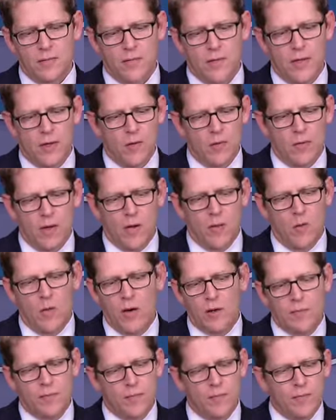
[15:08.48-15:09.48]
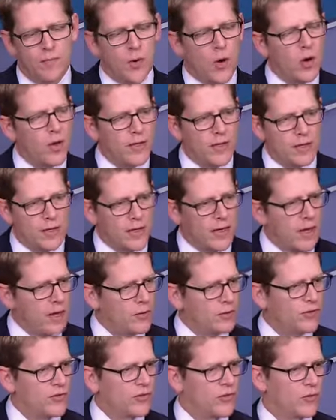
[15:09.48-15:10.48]
you know, one party in
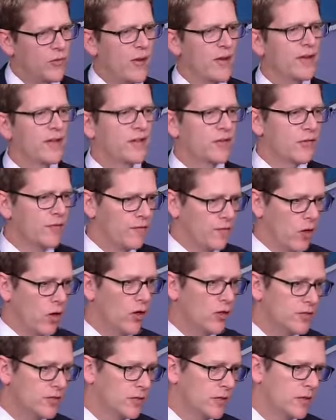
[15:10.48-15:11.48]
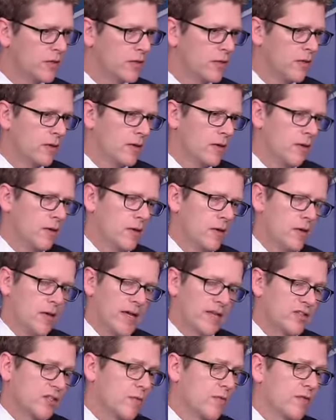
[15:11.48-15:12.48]
Congress is threatening default,
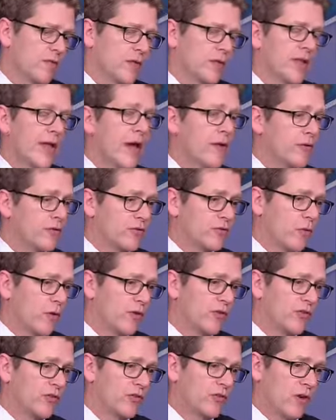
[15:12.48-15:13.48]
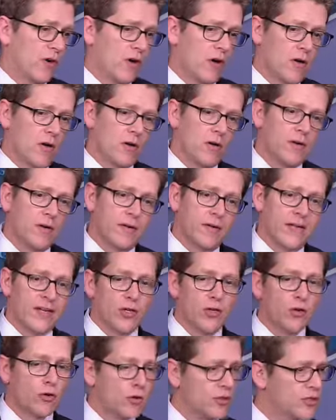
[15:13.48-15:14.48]
and some of their loudest voices are
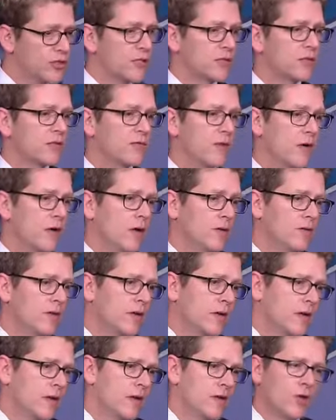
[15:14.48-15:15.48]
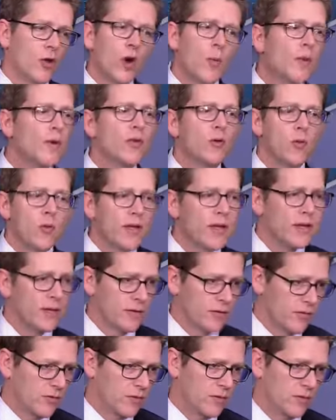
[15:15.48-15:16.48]
encouraging default, nobody
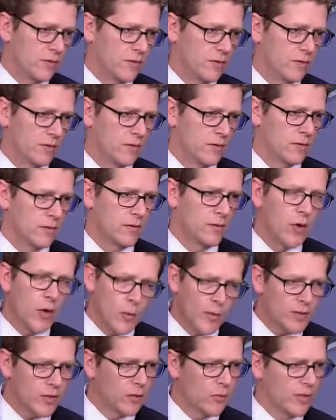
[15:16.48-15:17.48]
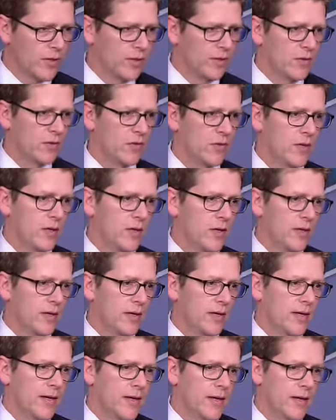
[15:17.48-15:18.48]
wins. Nobody
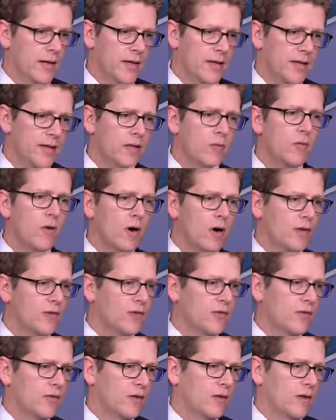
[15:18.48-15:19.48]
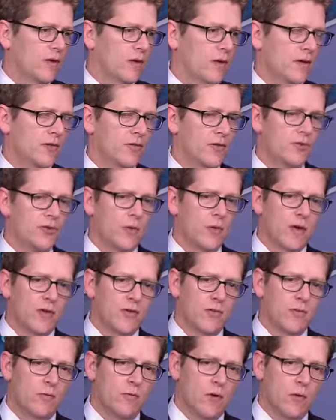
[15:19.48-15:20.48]
wins. He wants a
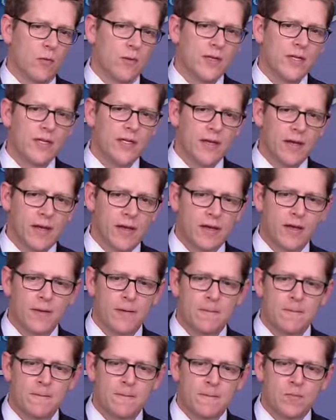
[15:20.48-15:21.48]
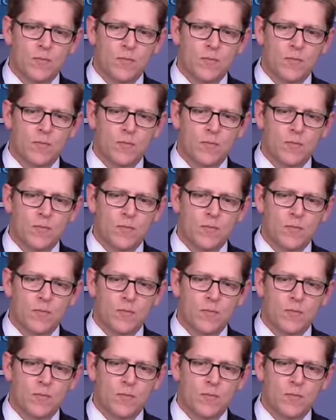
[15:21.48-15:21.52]
situation where we can